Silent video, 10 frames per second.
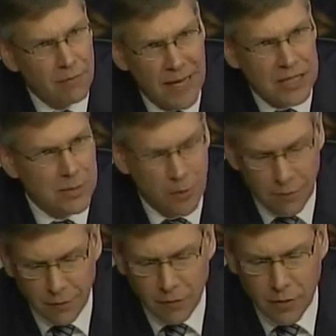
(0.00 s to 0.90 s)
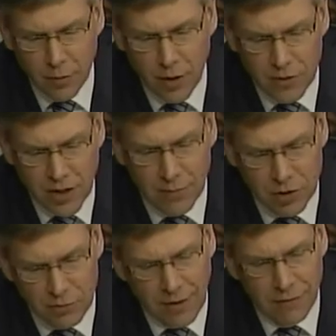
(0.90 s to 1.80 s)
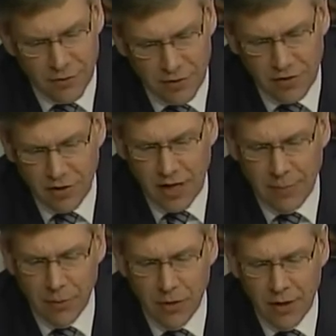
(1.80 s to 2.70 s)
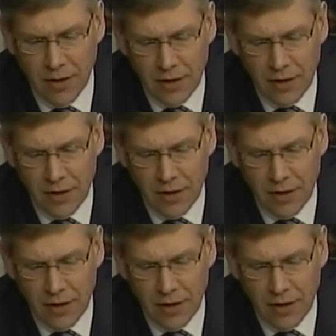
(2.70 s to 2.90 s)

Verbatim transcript: maximum or full employment today, but you referenced this in April.